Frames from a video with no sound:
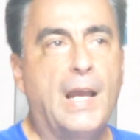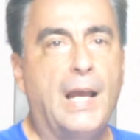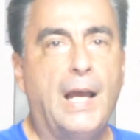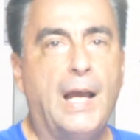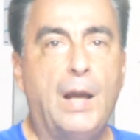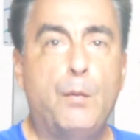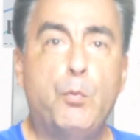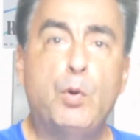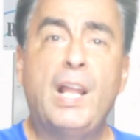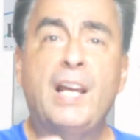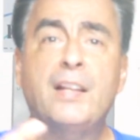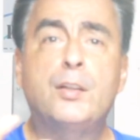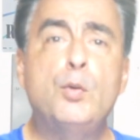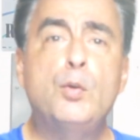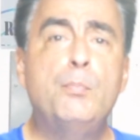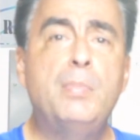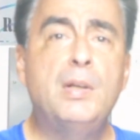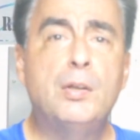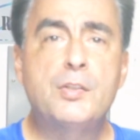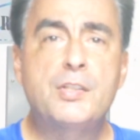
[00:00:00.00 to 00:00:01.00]
I would like to
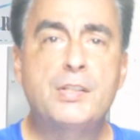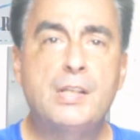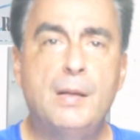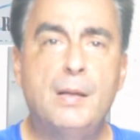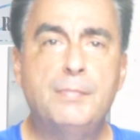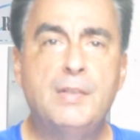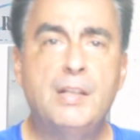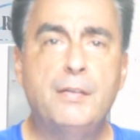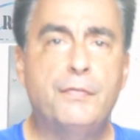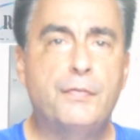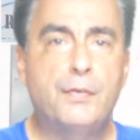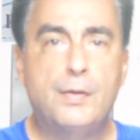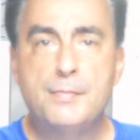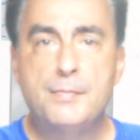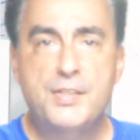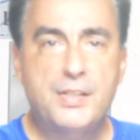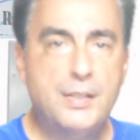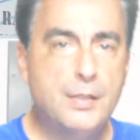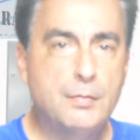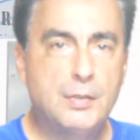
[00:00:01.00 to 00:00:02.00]
build something from
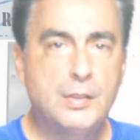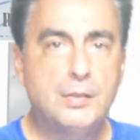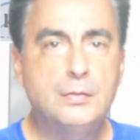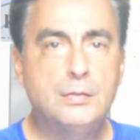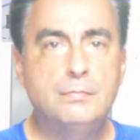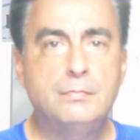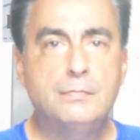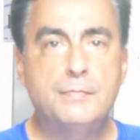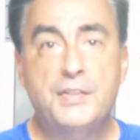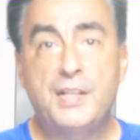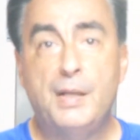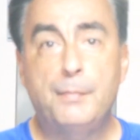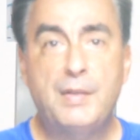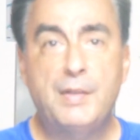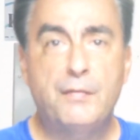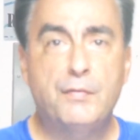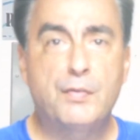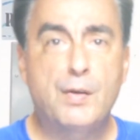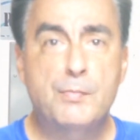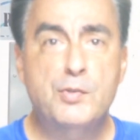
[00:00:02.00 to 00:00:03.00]
zero,
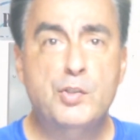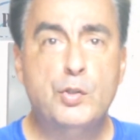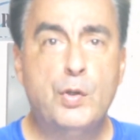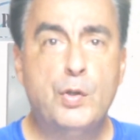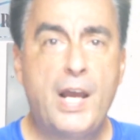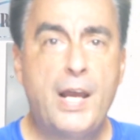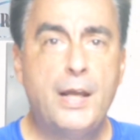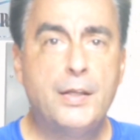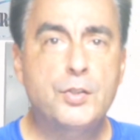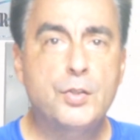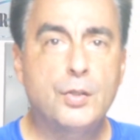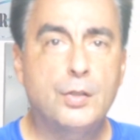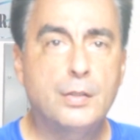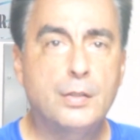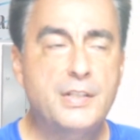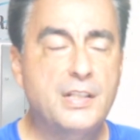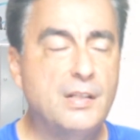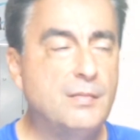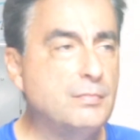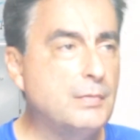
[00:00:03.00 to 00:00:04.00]
something from scratch, or
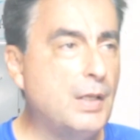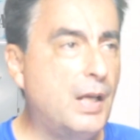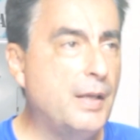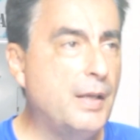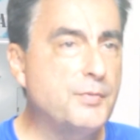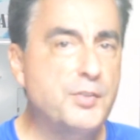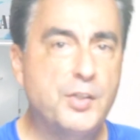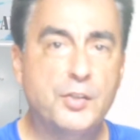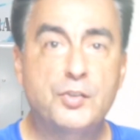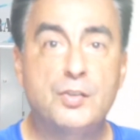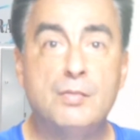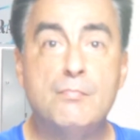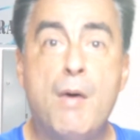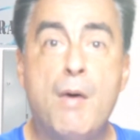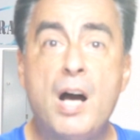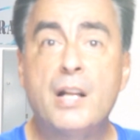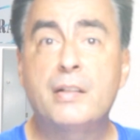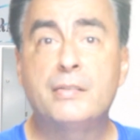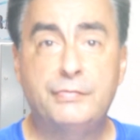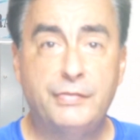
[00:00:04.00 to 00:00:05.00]
sometimes just to
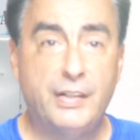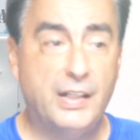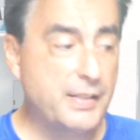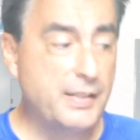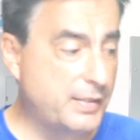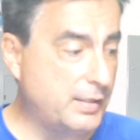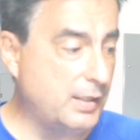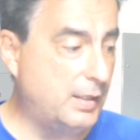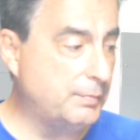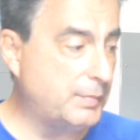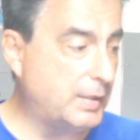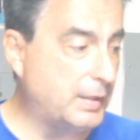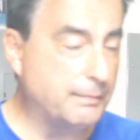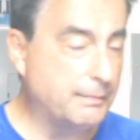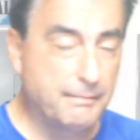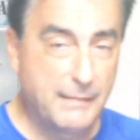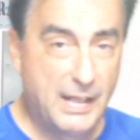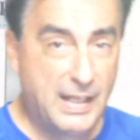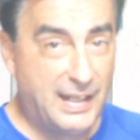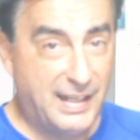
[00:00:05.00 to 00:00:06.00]
modify something.
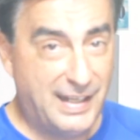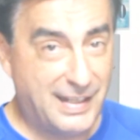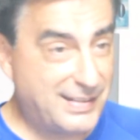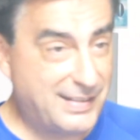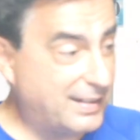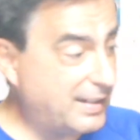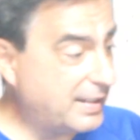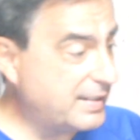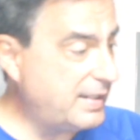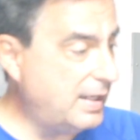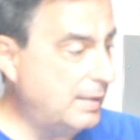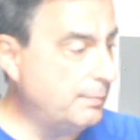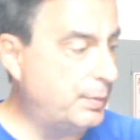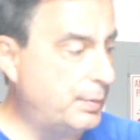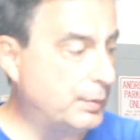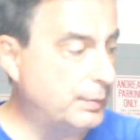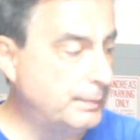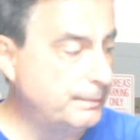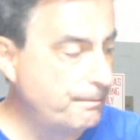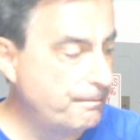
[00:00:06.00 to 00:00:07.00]
As an
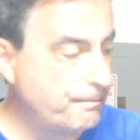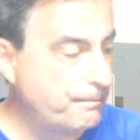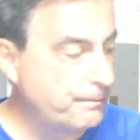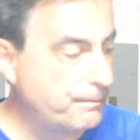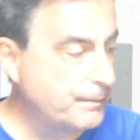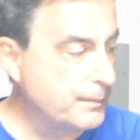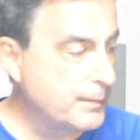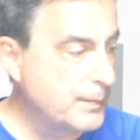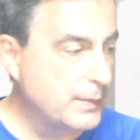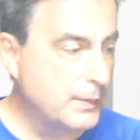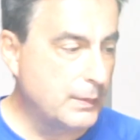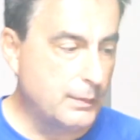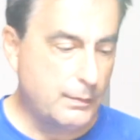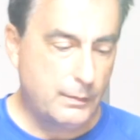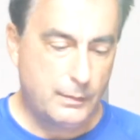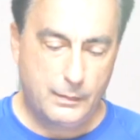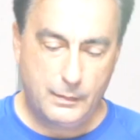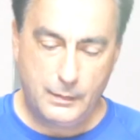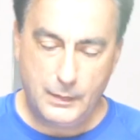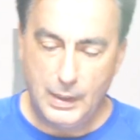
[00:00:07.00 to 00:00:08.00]
example,
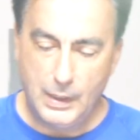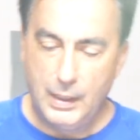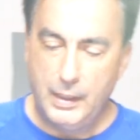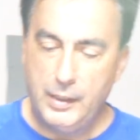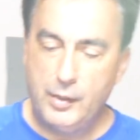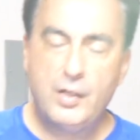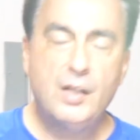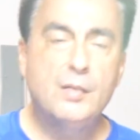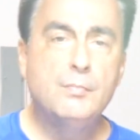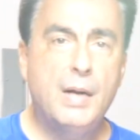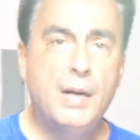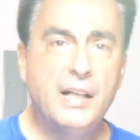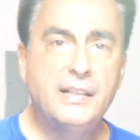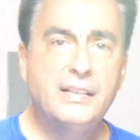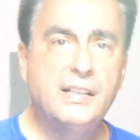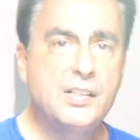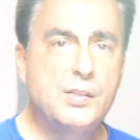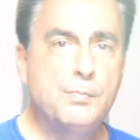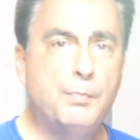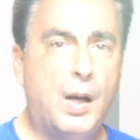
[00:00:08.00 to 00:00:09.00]
you can buy
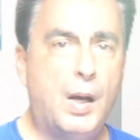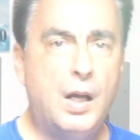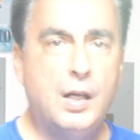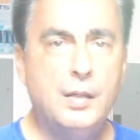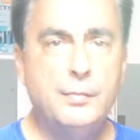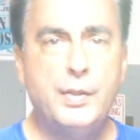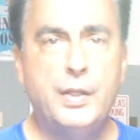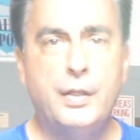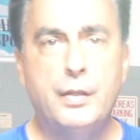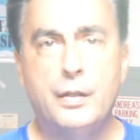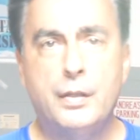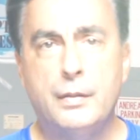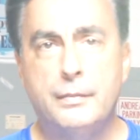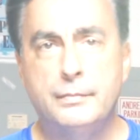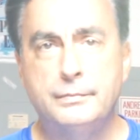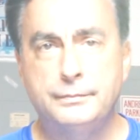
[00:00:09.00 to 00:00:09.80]
this bomb here,